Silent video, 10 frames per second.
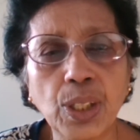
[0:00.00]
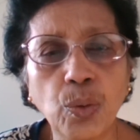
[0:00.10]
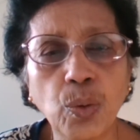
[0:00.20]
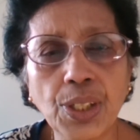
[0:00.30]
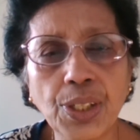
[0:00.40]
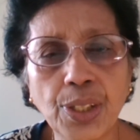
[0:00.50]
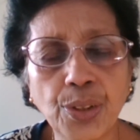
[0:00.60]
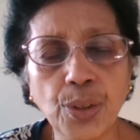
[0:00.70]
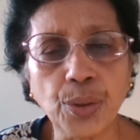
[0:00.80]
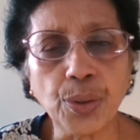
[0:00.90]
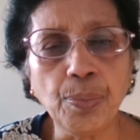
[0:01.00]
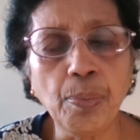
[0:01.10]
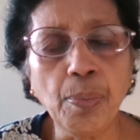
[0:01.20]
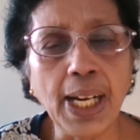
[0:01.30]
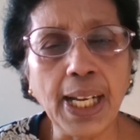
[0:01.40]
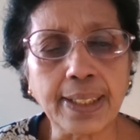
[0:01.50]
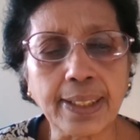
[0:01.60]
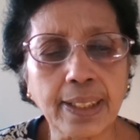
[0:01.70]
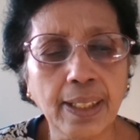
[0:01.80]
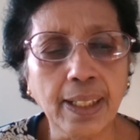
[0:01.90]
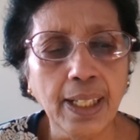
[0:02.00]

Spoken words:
equation should balance.